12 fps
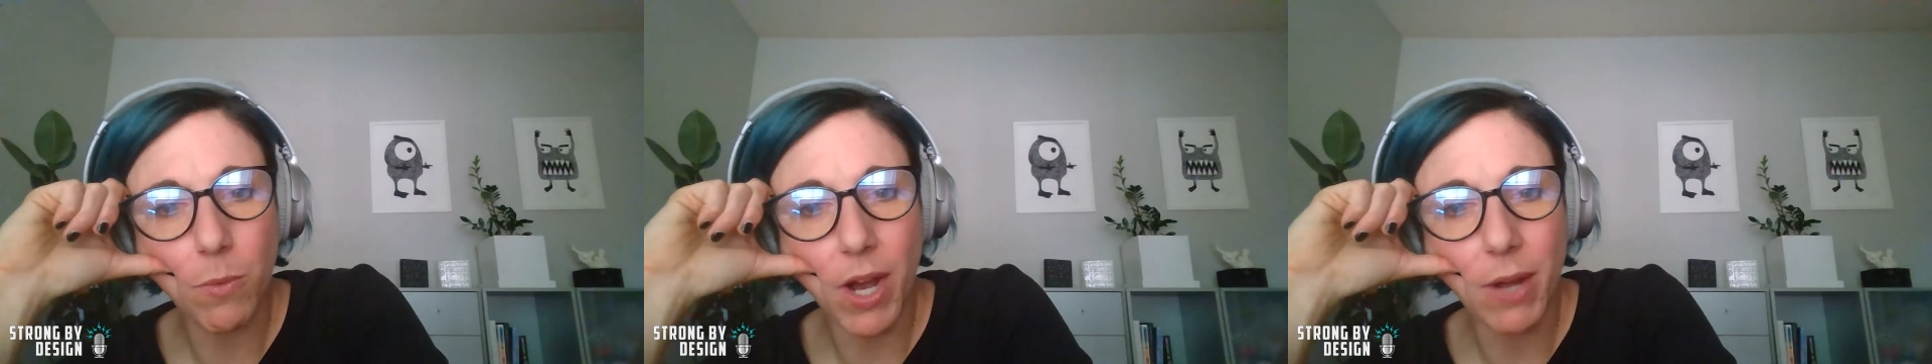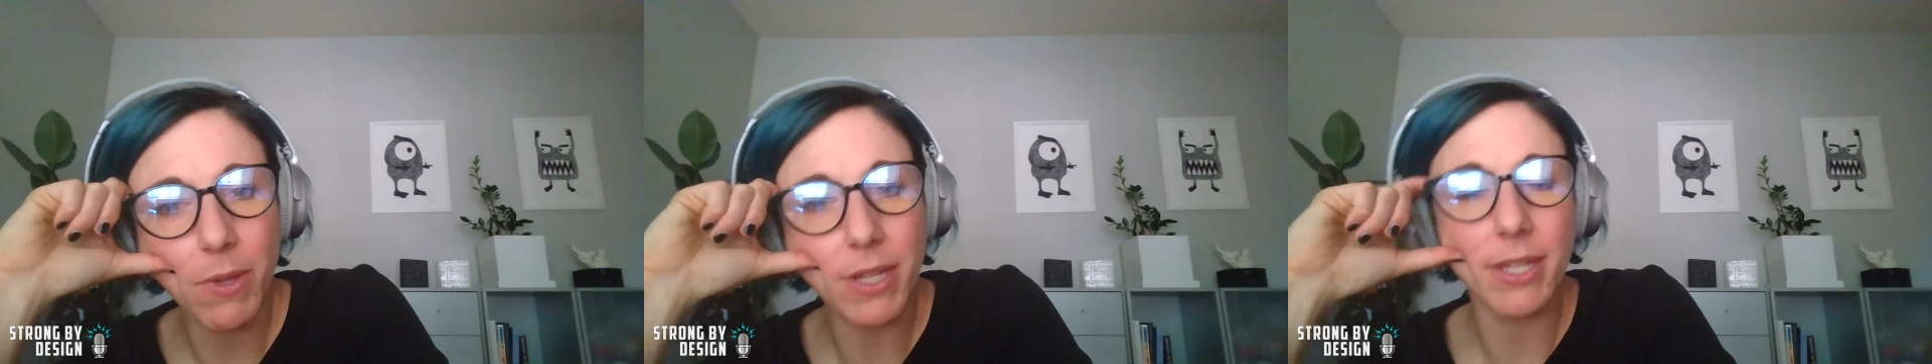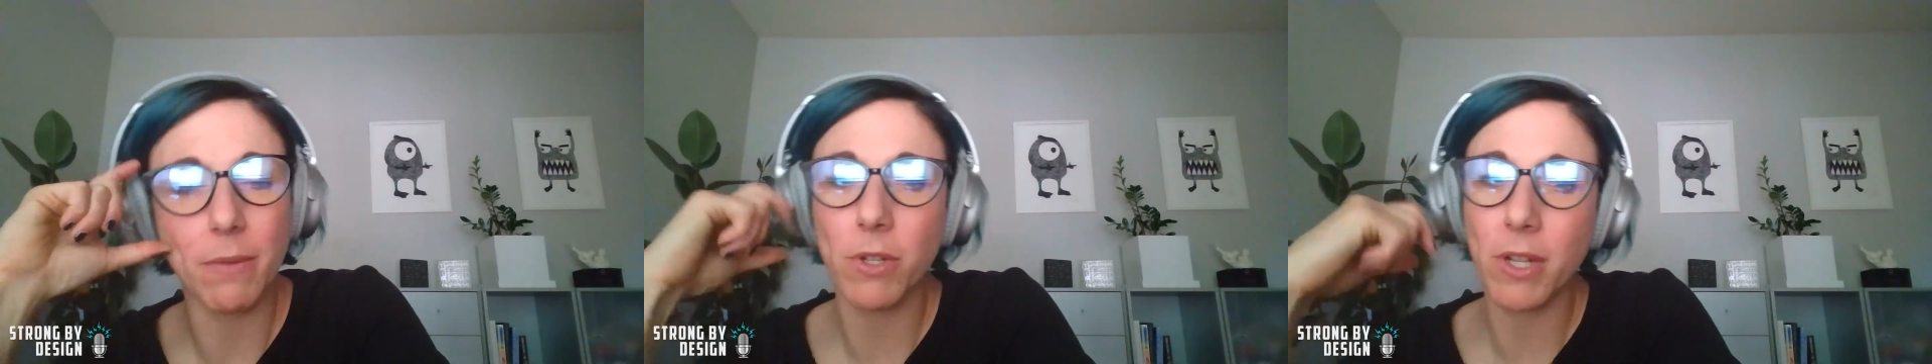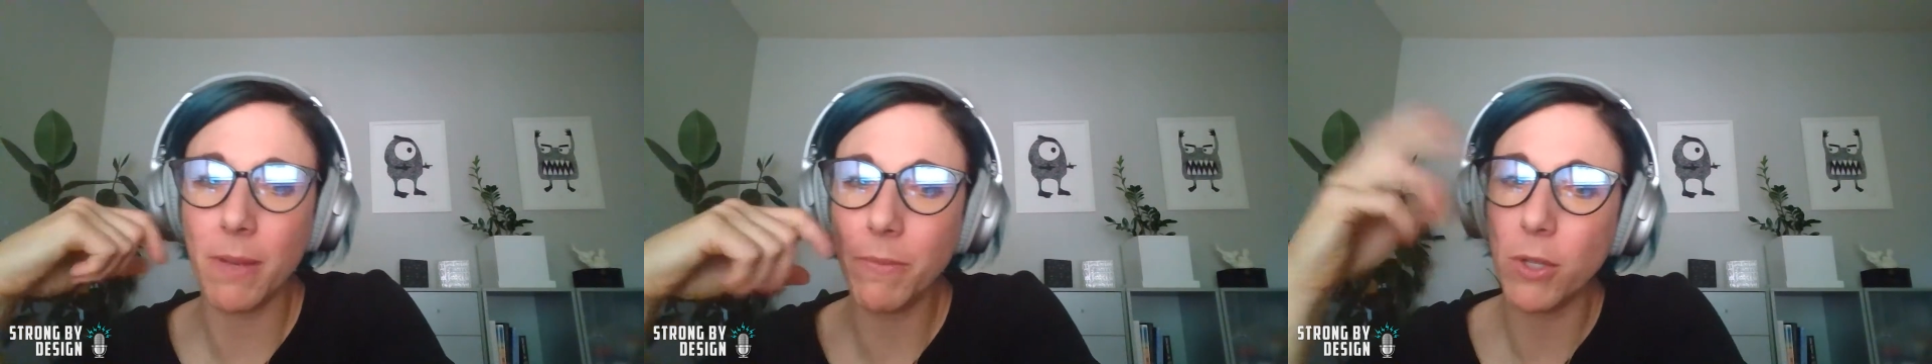why would someone
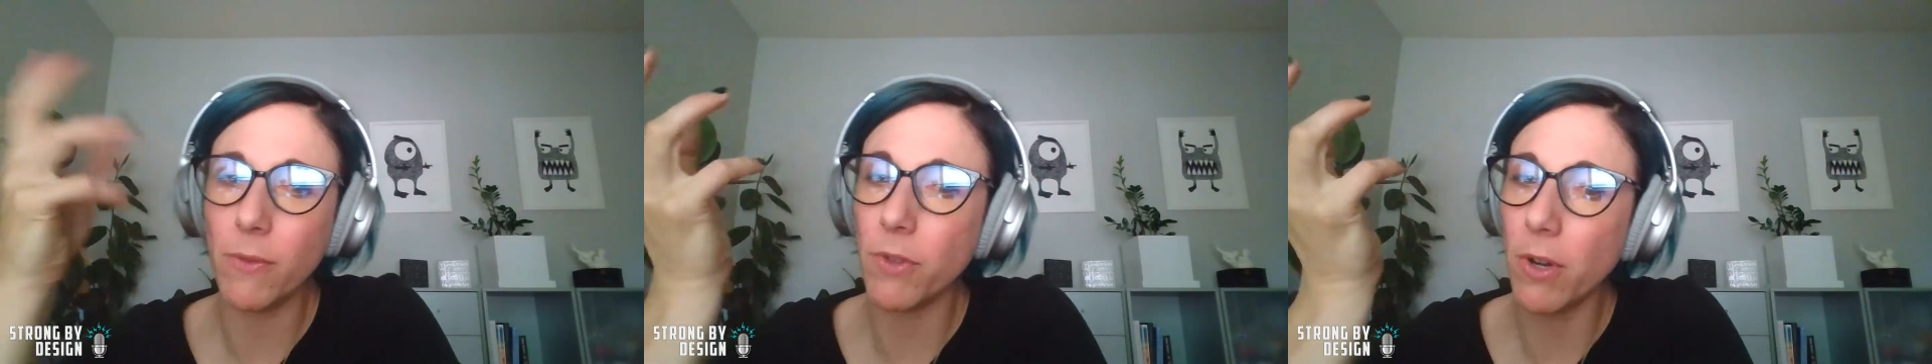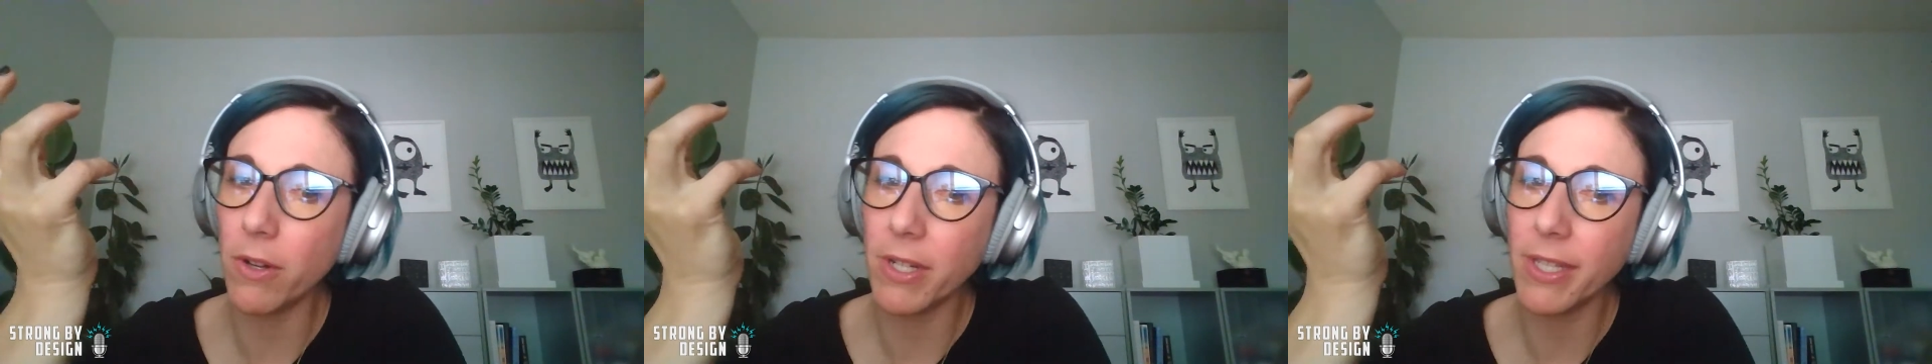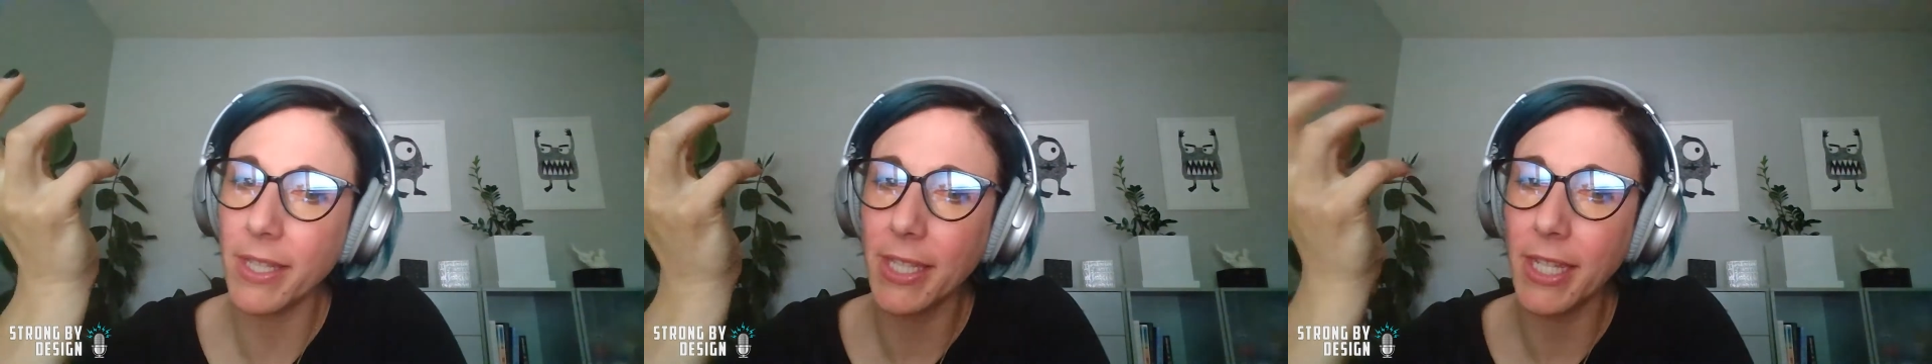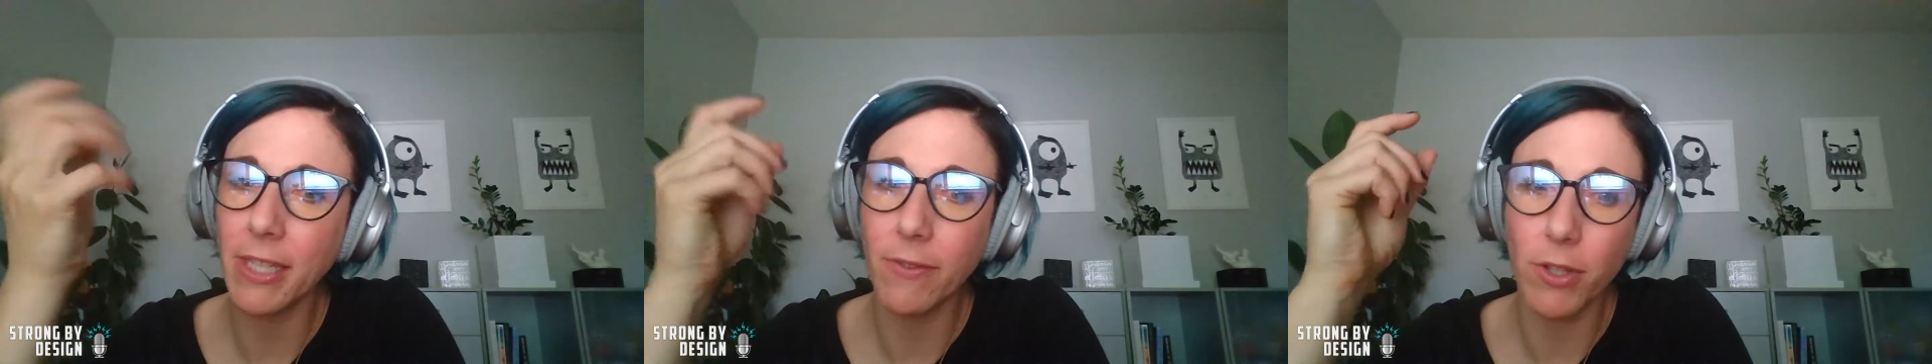come to you if they're already
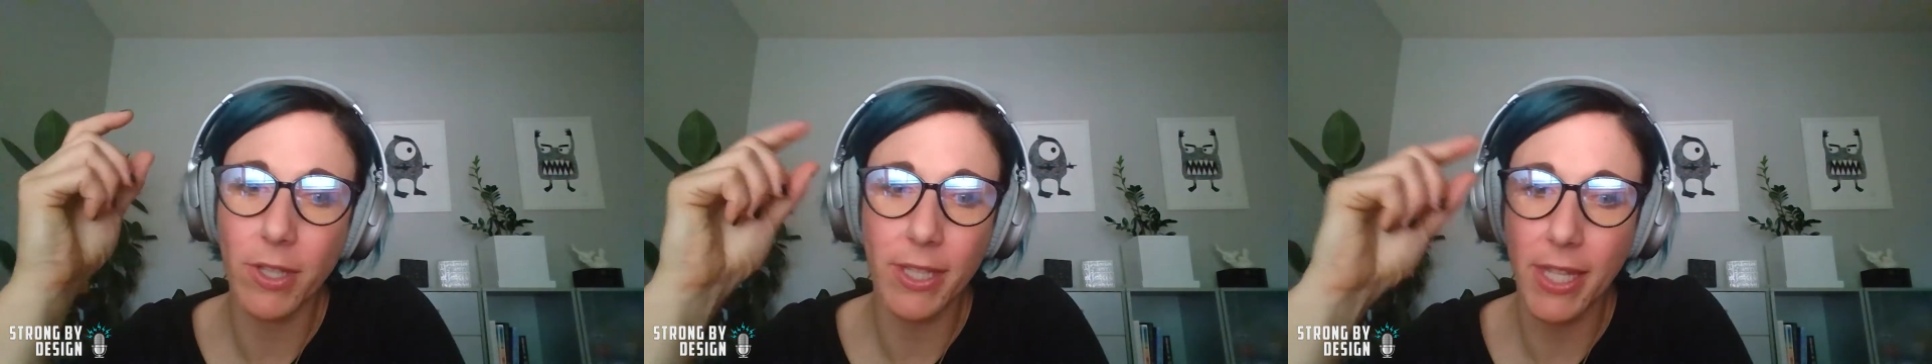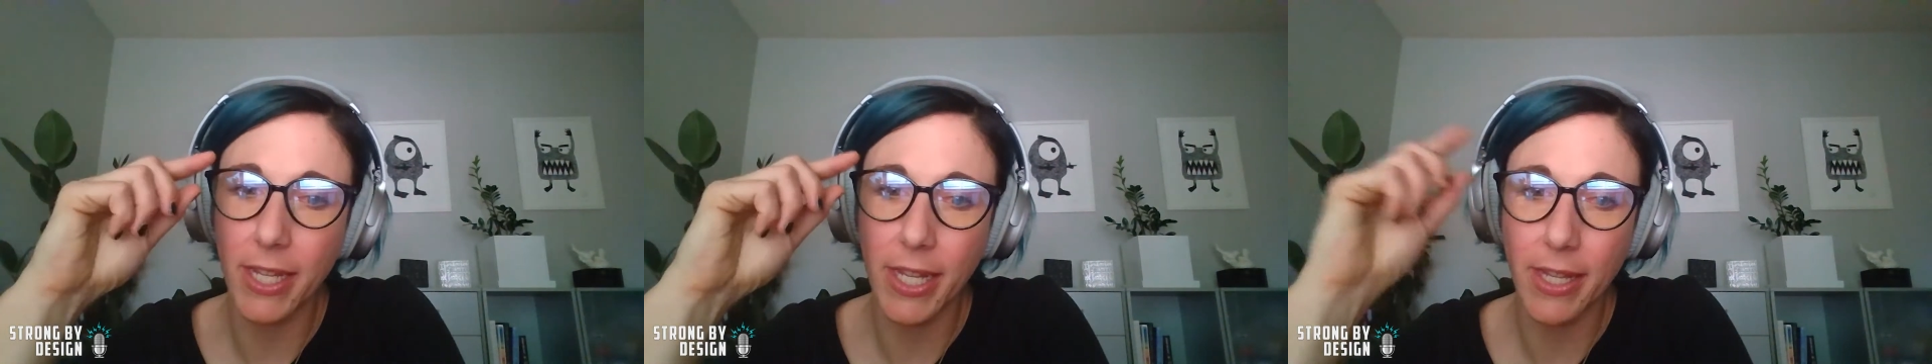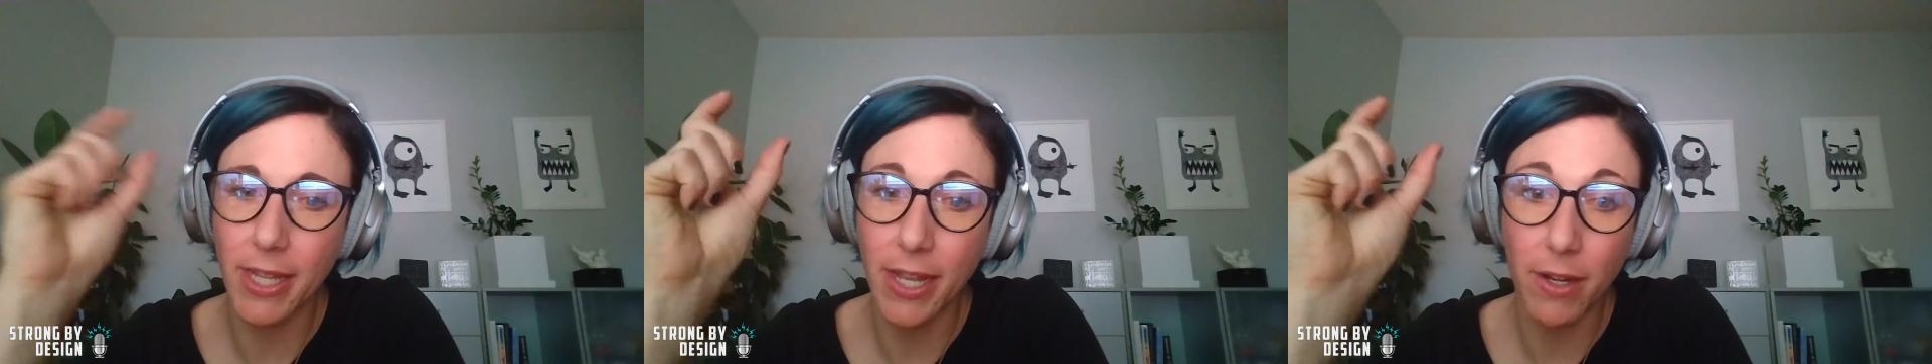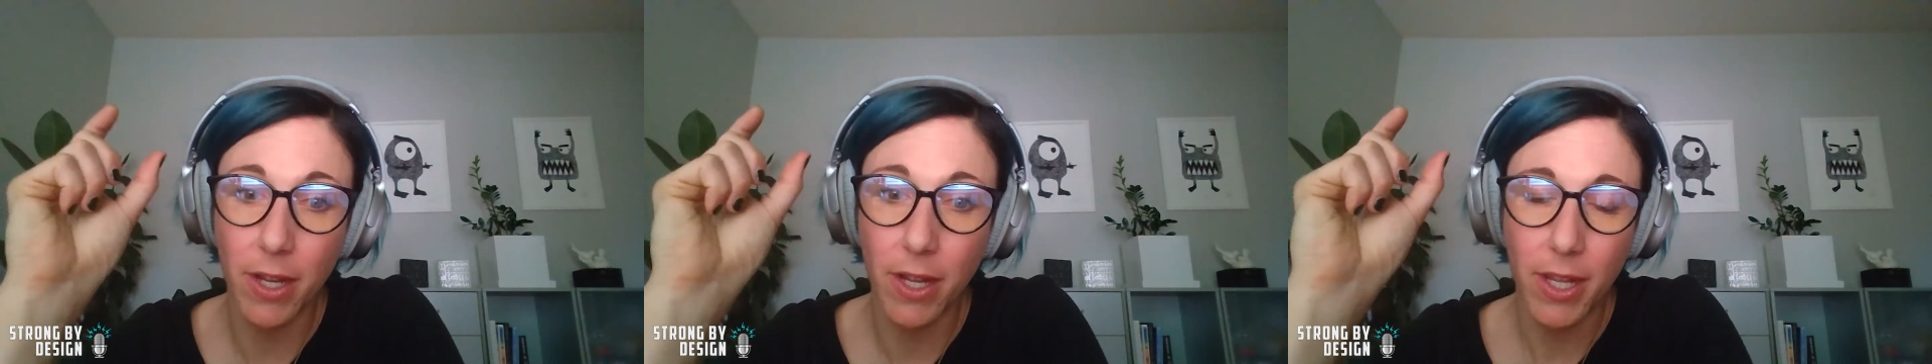successful is thinking
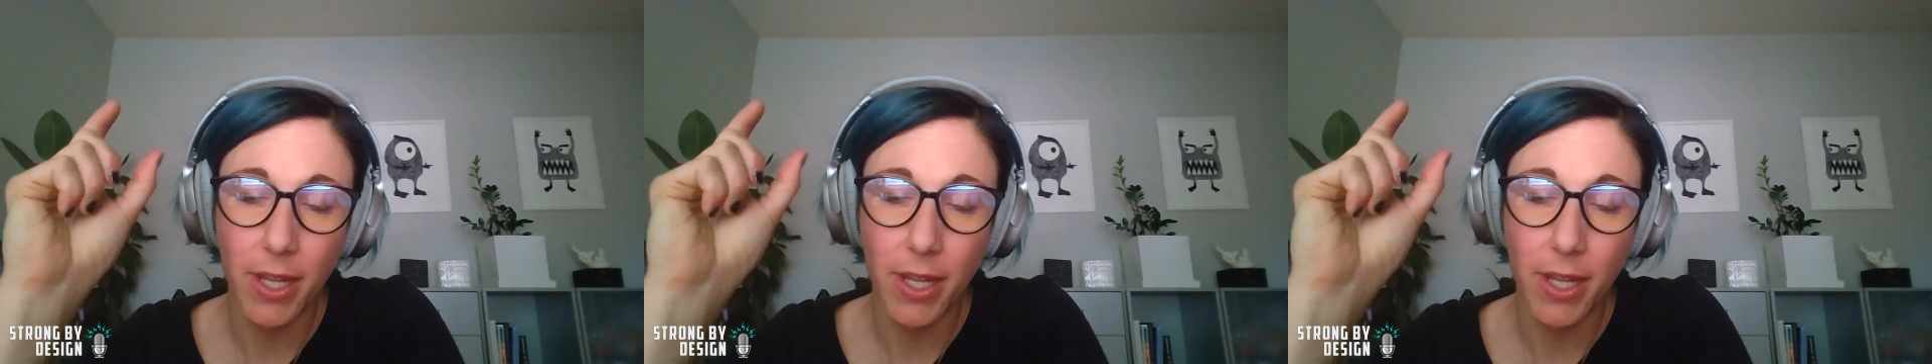that